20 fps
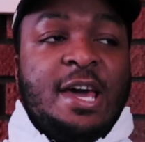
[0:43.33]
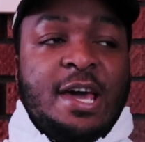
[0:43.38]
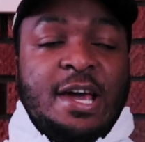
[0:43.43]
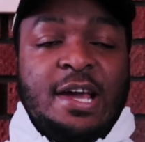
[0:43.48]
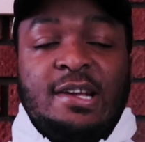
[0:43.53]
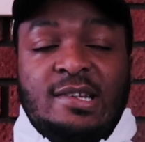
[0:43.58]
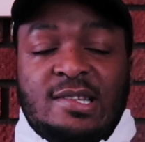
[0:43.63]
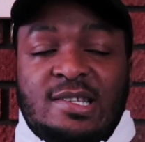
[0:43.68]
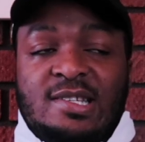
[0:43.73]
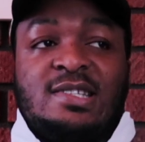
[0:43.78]

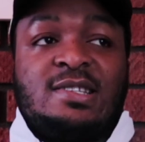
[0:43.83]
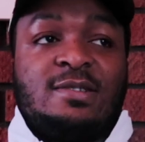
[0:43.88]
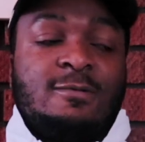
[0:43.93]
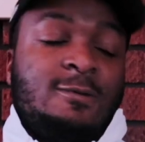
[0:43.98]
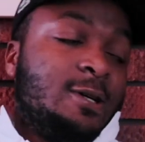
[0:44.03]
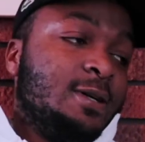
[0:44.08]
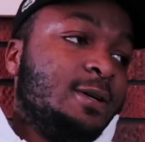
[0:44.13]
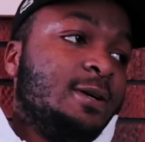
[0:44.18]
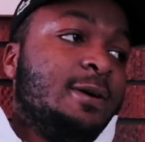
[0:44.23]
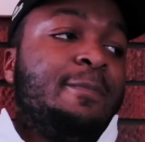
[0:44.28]
It's
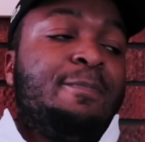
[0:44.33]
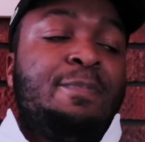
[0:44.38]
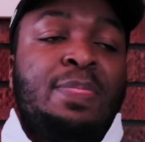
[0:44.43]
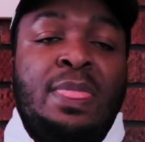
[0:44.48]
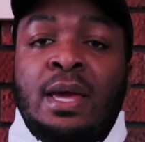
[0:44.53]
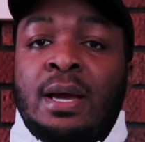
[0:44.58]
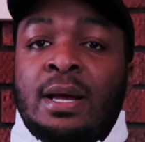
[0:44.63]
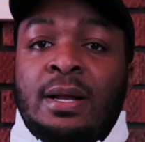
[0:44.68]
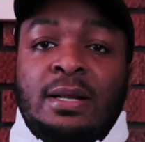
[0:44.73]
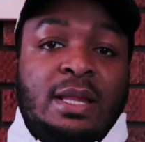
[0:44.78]

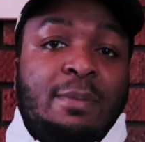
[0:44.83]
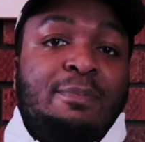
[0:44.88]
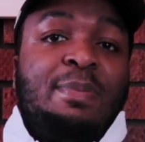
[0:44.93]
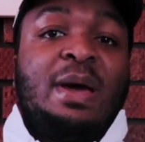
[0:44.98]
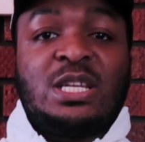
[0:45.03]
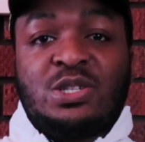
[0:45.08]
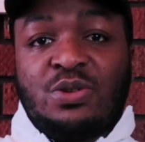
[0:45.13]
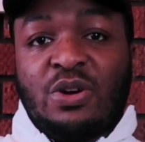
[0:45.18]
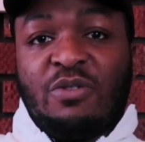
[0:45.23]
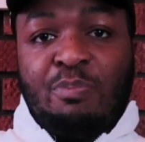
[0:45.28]
the
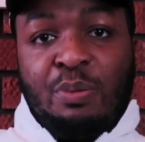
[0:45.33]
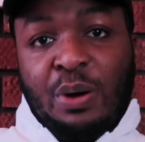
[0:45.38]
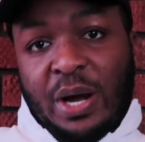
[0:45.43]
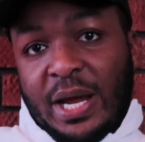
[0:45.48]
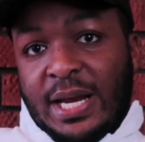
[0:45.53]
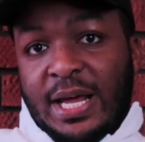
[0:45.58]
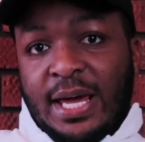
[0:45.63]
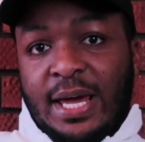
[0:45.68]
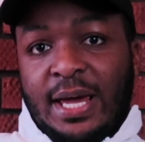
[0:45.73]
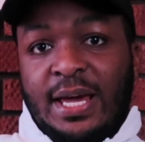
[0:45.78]
best way of
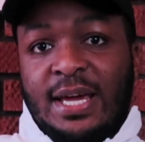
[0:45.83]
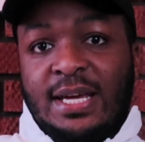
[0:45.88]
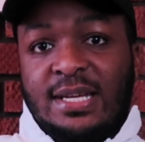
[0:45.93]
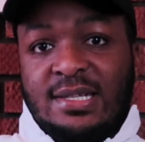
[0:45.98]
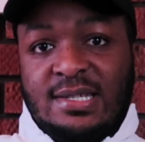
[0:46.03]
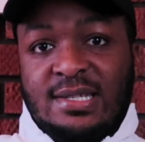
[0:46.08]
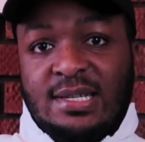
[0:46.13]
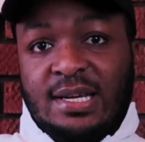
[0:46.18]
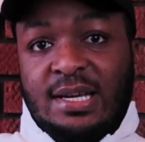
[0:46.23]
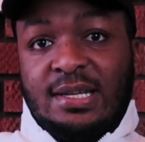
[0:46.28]
putting it
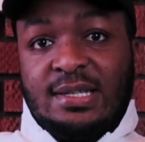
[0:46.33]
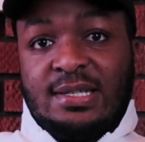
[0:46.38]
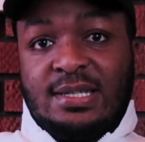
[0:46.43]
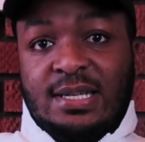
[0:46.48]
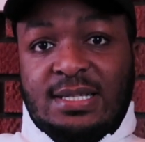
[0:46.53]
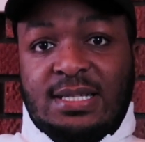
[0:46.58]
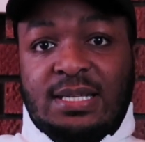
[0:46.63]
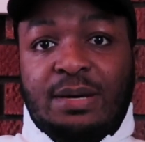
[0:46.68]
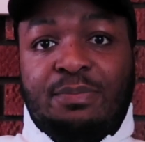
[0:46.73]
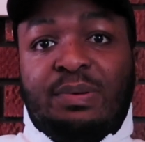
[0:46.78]
is it's
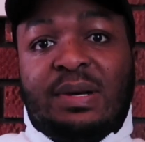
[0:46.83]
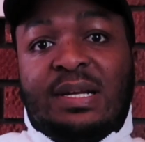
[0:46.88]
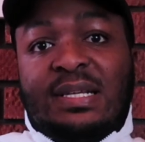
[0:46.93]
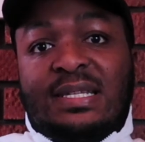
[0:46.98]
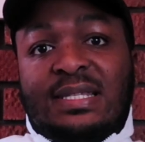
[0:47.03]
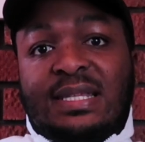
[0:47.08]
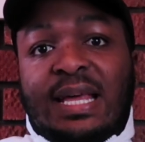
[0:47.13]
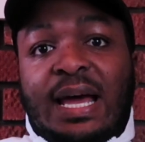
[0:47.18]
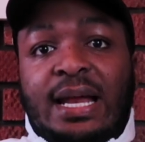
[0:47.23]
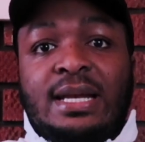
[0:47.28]
as simple
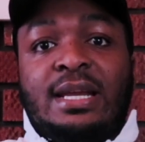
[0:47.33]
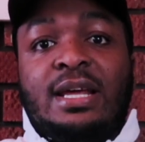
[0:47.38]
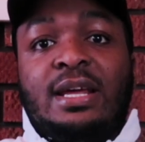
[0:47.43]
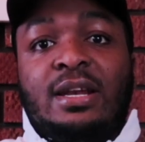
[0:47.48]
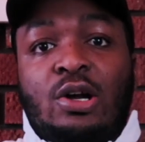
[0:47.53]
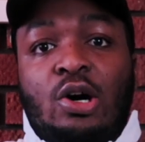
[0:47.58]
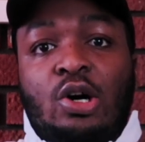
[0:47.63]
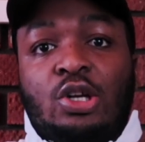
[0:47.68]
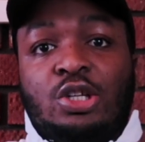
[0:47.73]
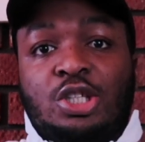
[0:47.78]
as
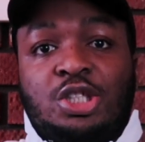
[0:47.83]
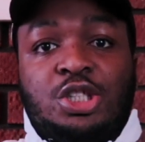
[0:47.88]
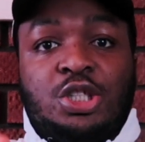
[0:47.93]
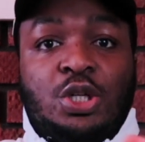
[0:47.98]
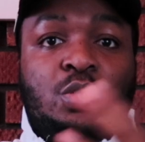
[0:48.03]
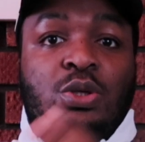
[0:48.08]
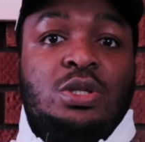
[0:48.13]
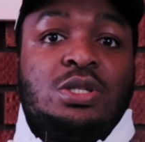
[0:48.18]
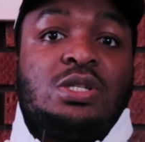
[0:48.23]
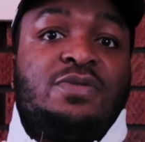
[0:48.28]
standing on the
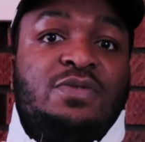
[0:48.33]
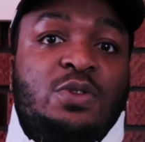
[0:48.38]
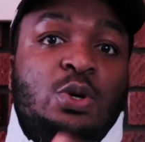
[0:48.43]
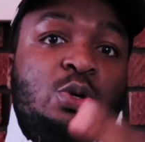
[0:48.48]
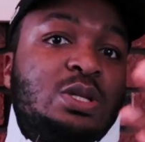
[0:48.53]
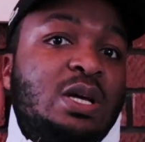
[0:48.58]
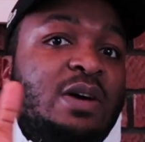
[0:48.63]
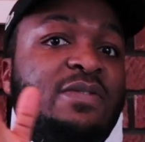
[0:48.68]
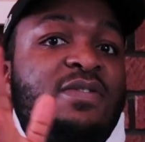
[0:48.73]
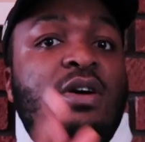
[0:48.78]
shoulders of
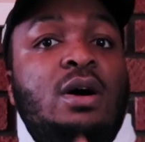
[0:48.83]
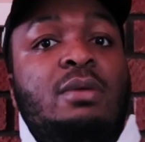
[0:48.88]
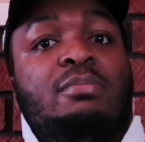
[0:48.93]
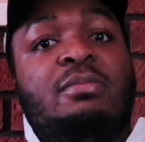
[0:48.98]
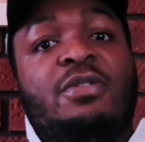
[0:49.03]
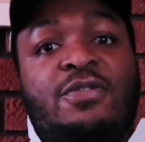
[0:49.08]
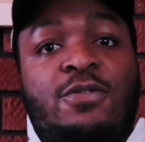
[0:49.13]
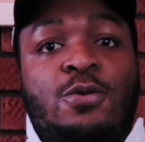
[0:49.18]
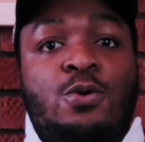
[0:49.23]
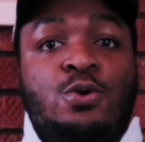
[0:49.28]
those that have come
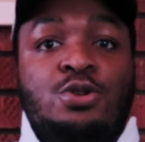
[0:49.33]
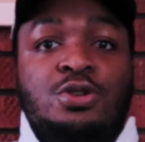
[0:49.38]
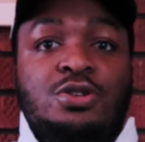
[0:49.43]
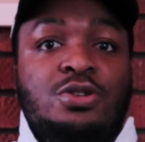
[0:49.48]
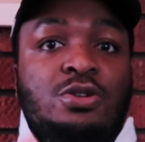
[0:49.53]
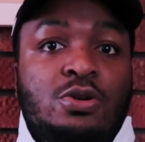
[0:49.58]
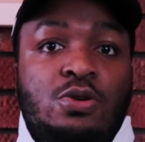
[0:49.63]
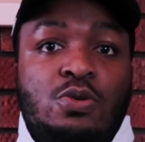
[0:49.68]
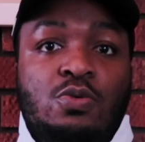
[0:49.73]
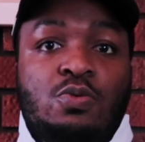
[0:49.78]
before
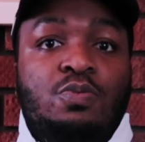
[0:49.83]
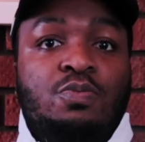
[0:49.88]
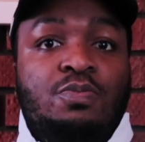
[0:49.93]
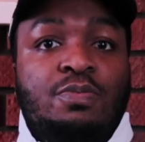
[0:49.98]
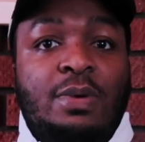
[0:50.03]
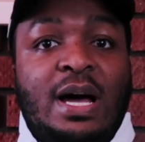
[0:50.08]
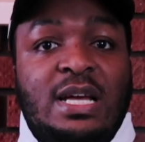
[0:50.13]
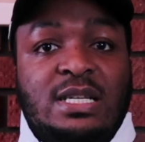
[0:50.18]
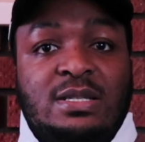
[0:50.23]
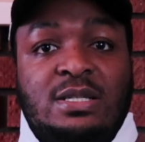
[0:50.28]
you, or
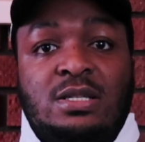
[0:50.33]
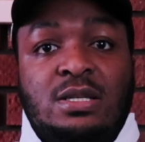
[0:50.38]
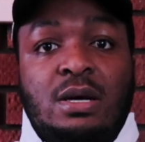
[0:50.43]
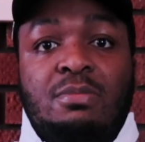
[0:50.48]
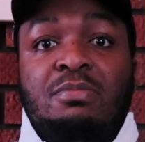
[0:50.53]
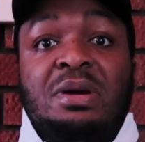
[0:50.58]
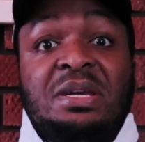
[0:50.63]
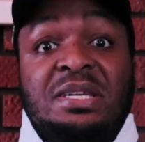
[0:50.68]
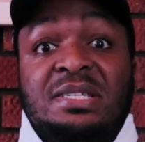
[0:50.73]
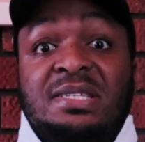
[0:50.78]
as
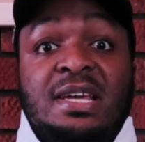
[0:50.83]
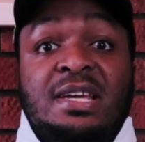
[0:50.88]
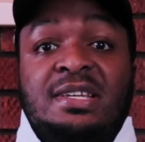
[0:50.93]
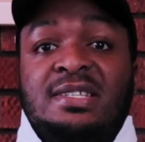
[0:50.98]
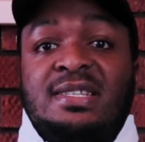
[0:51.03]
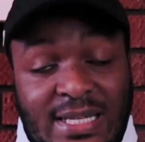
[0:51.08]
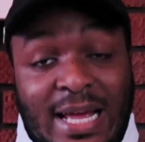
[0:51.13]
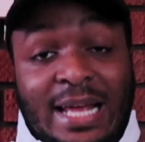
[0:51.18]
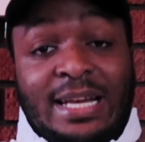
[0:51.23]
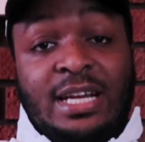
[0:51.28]
some may say,
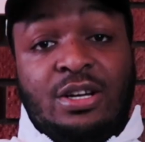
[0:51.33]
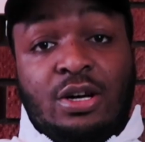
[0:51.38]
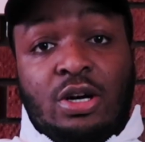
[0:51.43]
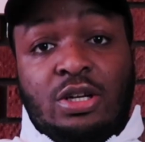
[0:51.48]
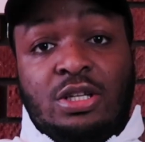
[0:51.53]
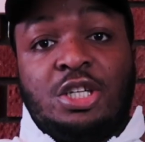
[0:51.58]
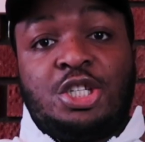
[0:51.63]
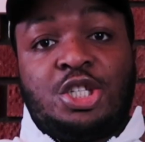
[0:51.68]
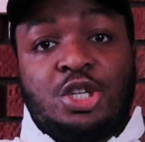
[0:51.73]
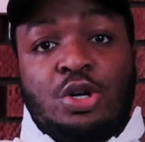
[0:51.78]
standing
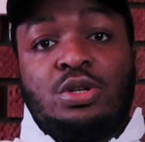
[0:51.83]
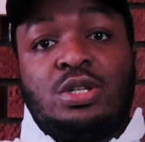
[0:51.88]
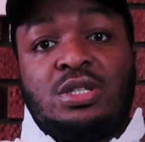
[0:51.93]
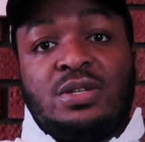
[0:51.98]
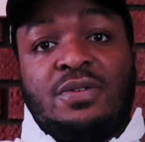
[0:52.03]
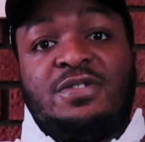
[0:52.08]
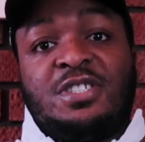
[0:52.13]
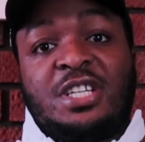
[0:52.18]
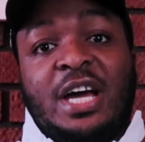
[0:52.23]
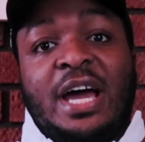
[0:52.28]
on the shoulders
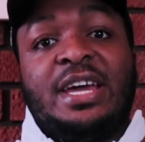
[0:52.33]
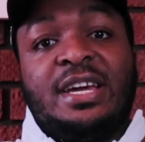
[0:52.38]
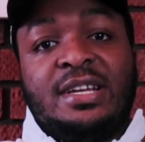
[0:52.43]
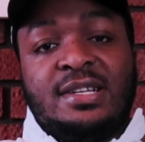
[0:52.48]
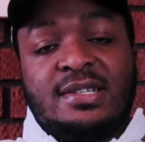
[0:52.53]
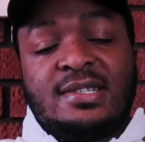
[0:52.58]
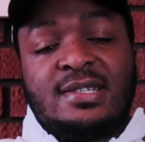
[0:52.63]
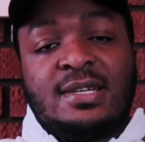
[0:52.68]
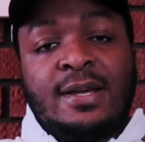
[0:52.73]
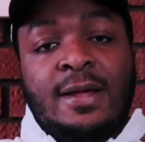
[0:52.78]
of
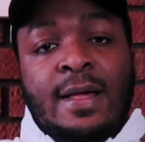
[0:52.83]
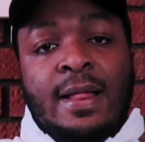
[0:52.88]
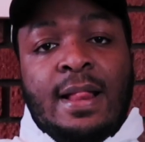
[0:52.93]
giants.